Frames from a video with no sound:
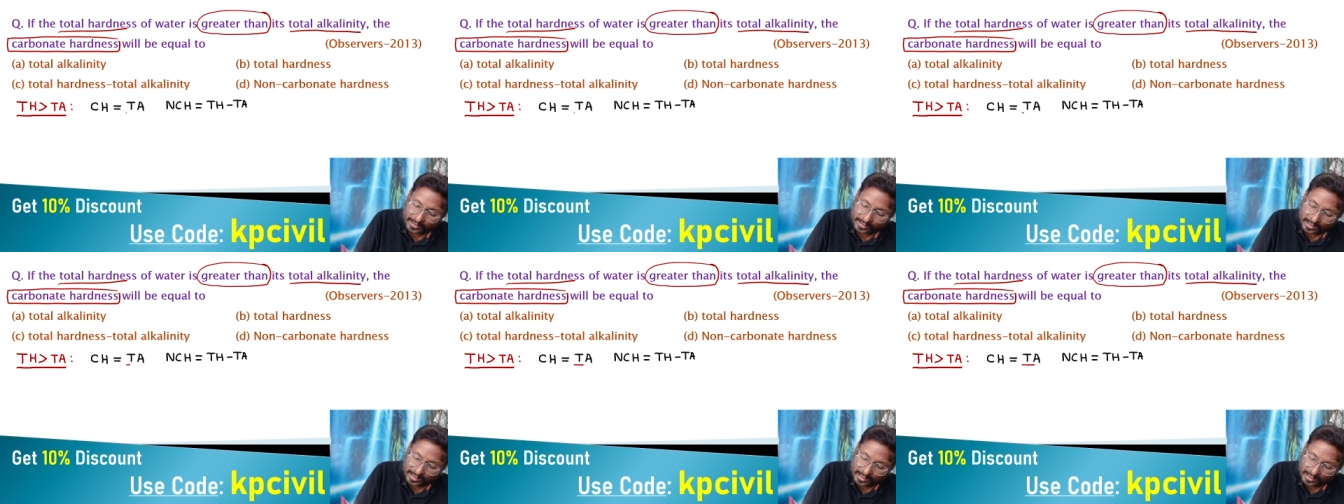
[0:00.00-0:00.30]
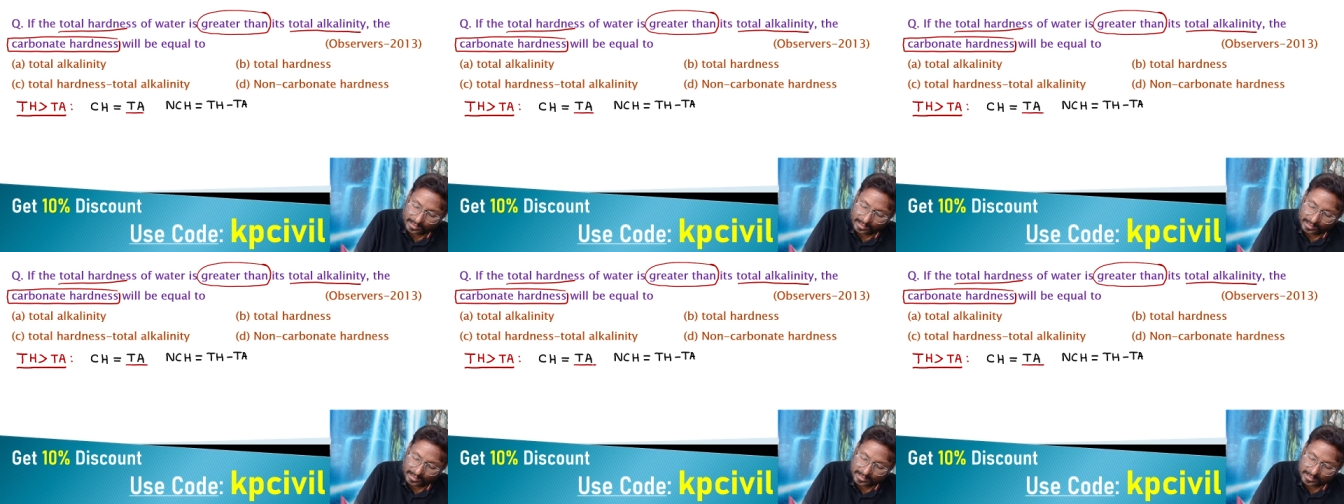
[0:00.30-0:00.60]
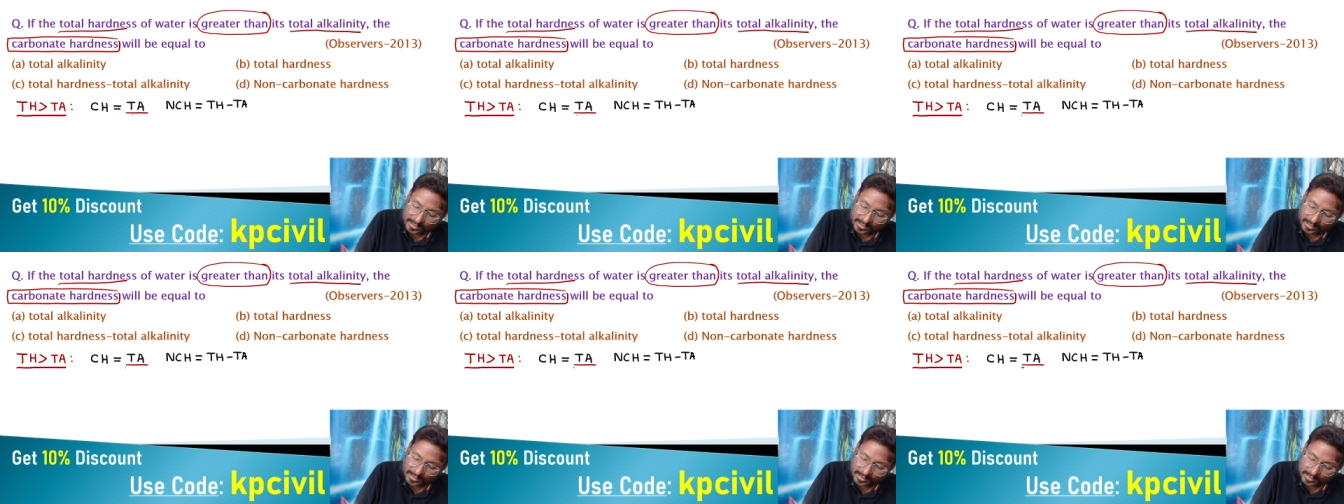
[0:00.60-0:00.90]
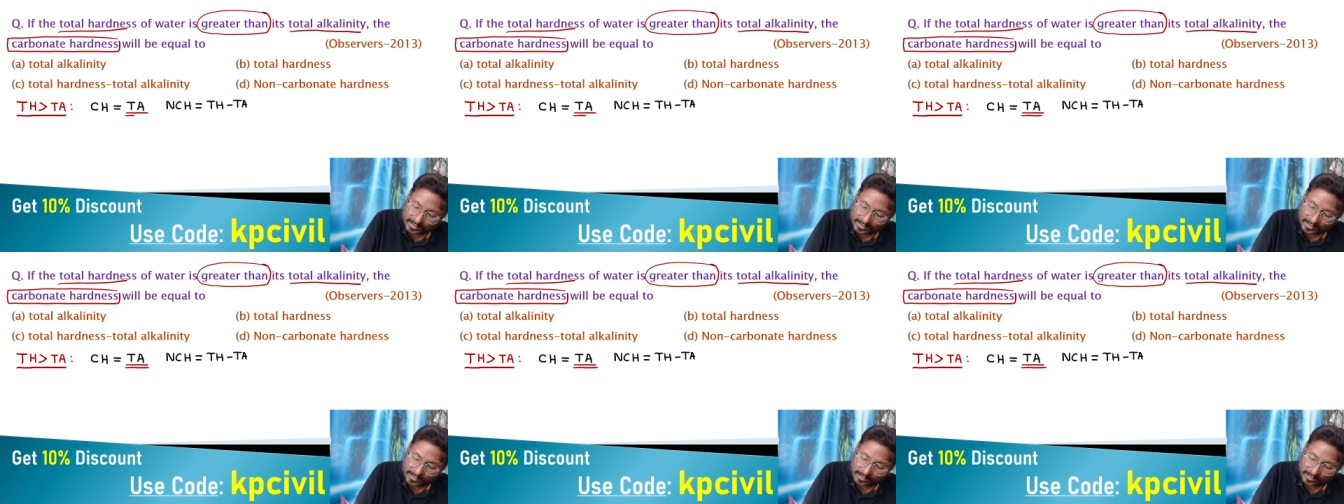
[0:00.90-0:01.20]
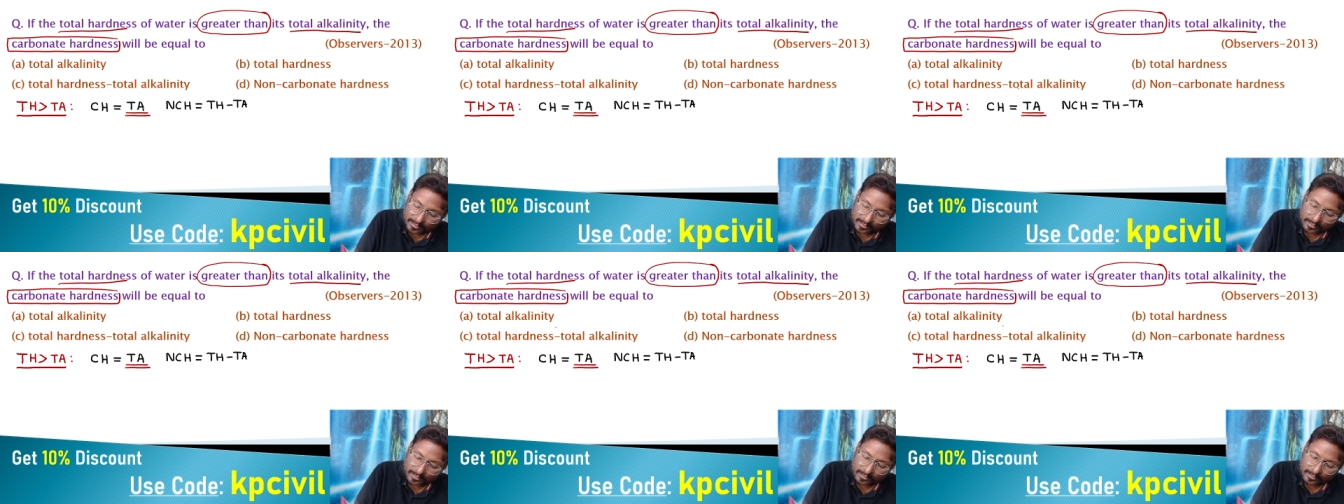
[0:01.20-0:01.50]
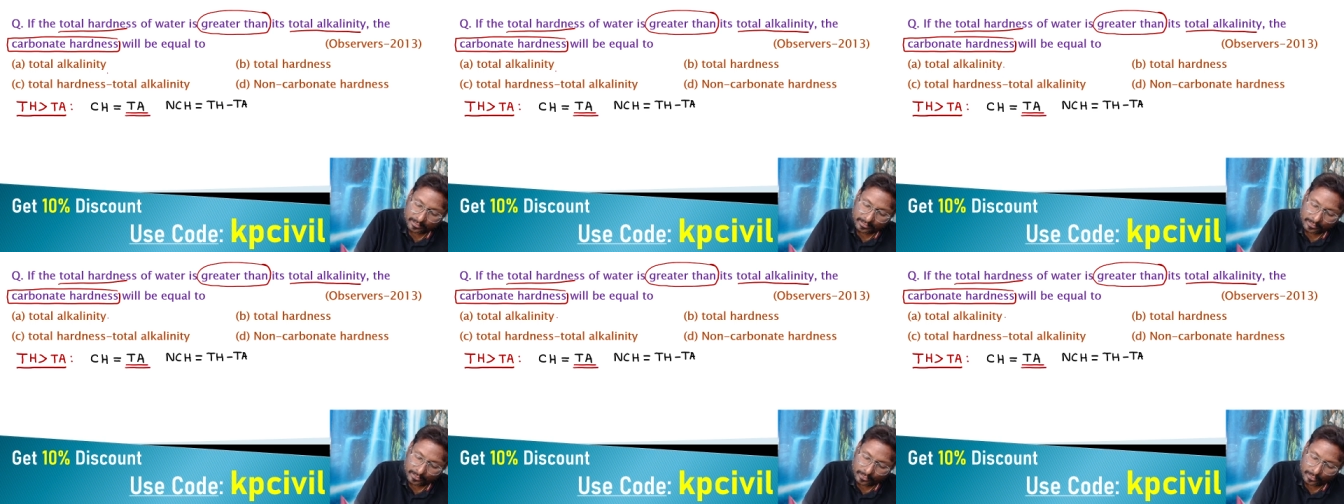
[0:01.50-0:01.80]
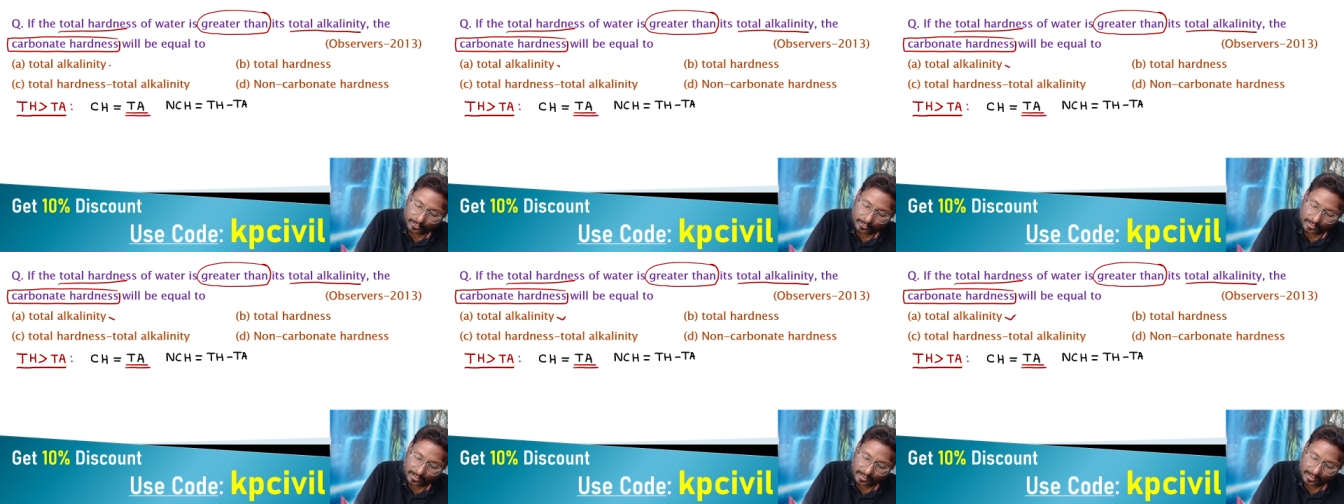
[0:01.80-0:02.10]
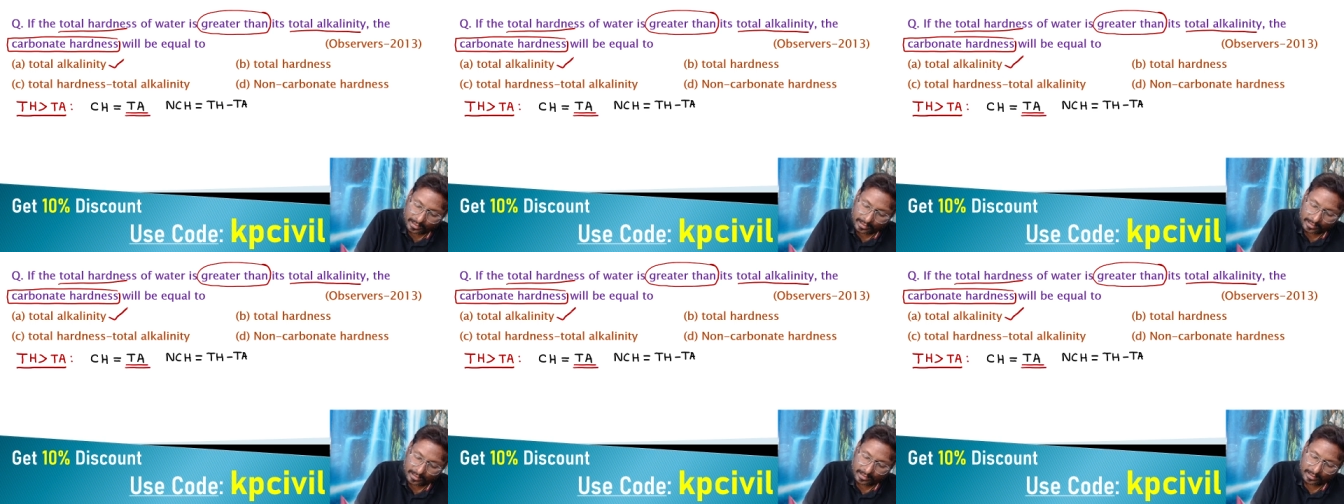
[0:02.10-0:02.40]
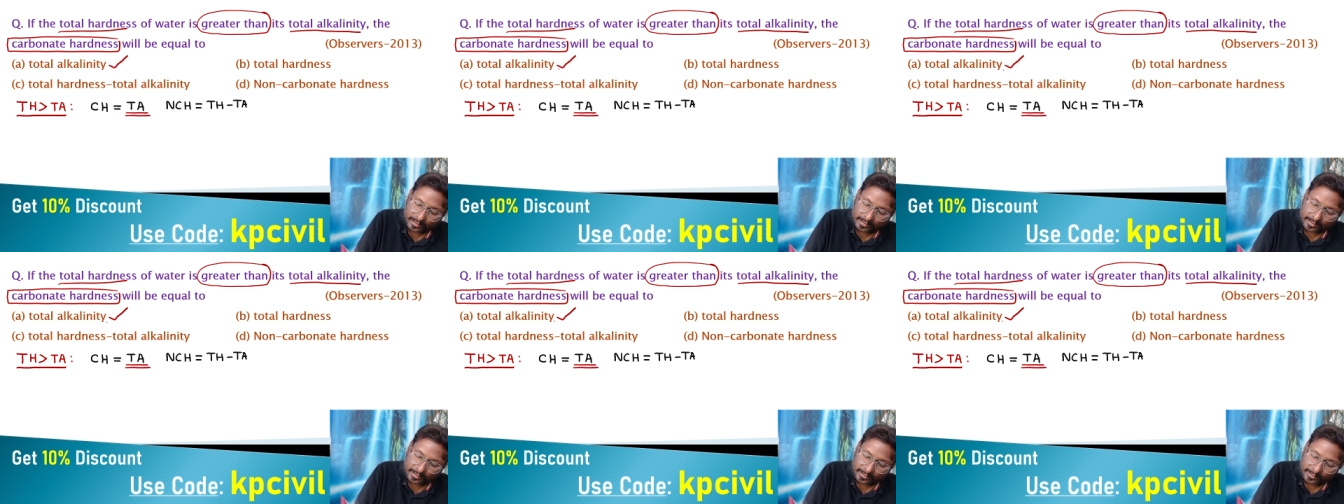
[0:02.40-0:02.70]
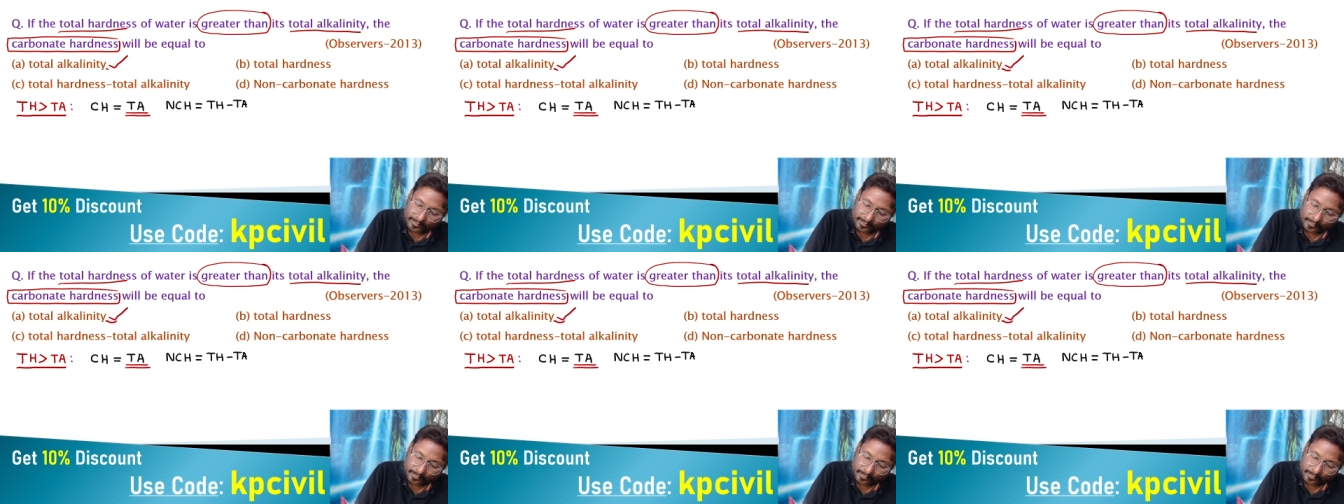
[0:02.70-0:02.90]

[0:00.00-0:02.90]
hardness is total alkalinity.